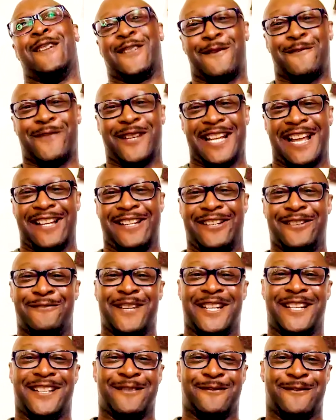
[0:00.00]
top of that, you
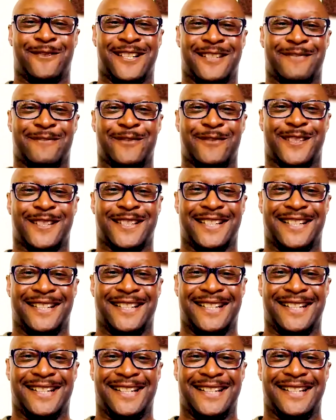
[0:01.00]
made the worst books of the
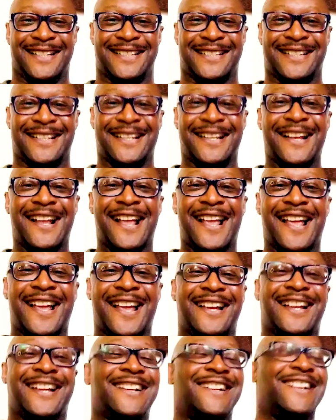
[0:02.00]
year list.
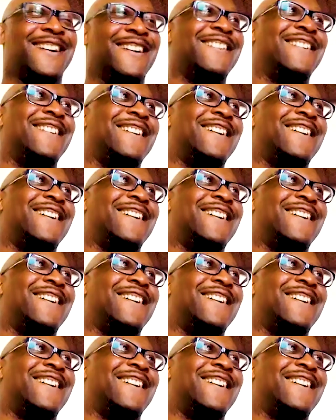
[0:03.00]
You know,